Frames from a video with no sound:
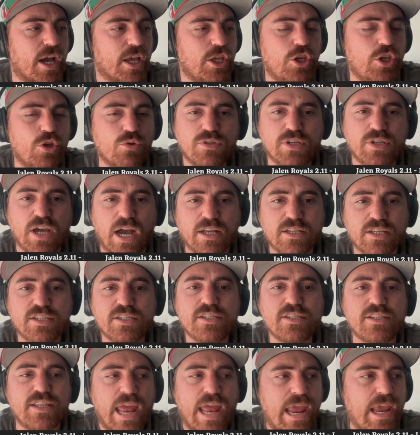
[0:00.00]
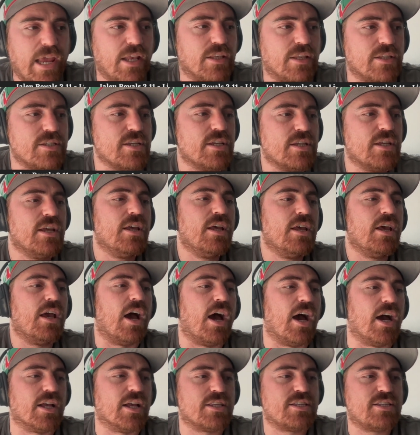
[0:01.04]
Utah State,
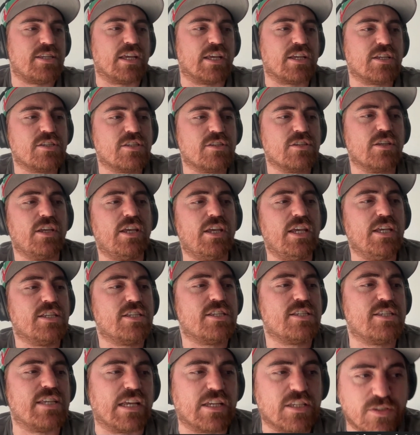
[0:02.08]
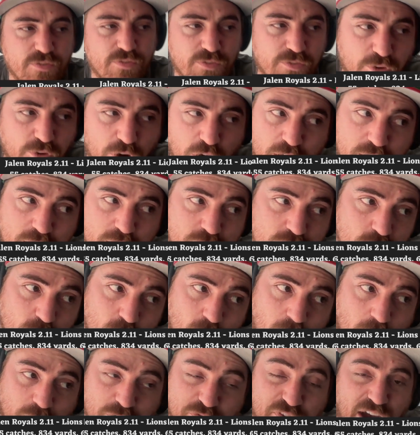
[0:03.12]
he's 6 foot
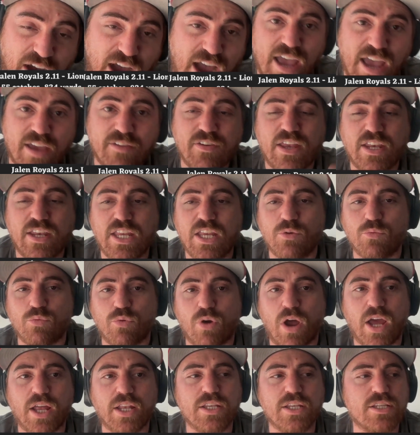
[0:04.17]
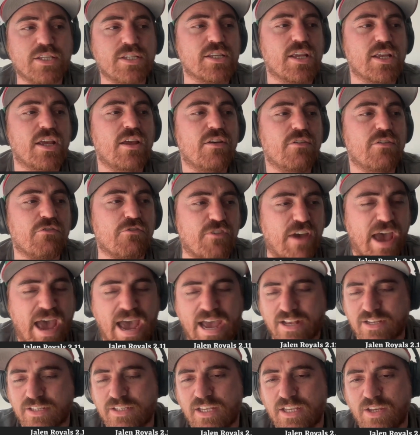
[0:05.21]
205, and he runs
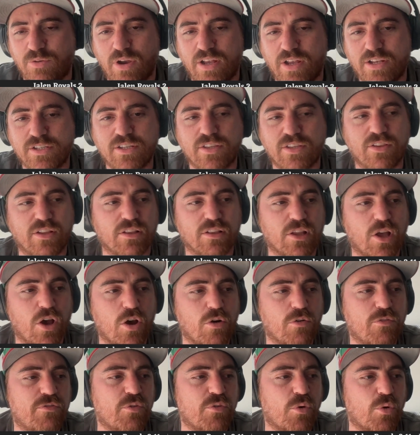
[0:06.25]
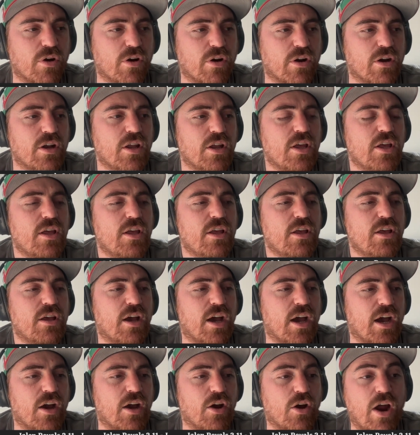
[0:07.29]
fast. He runs in the
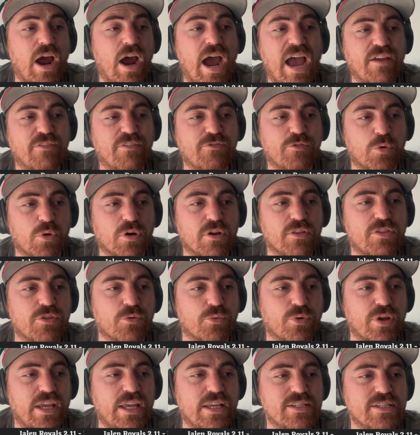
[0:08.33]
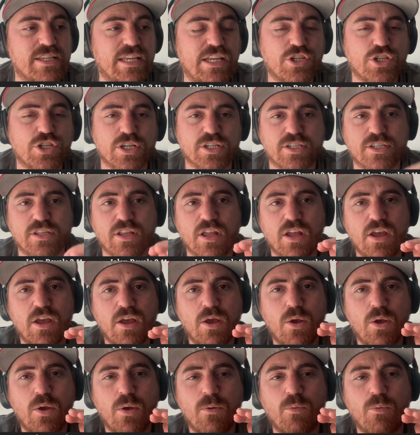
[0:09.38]
high 4.3s. He's just
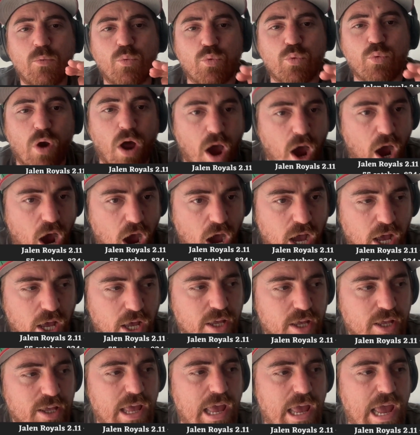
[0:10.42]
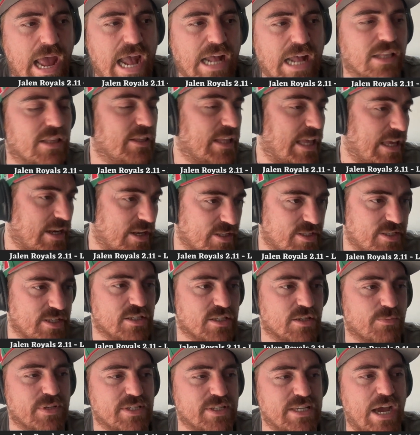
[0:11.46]
raw
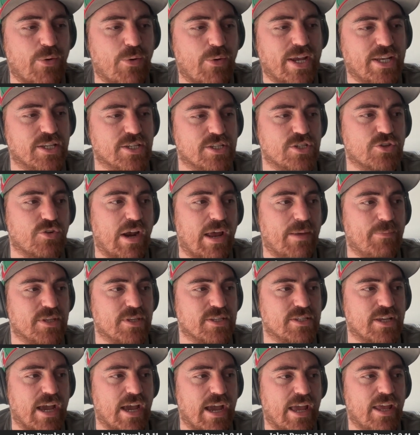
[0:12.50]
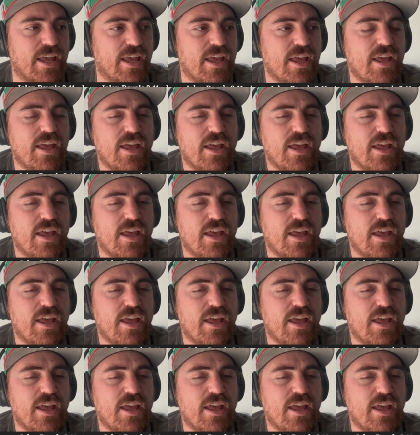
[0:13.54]
athleticism is how I describe this guy.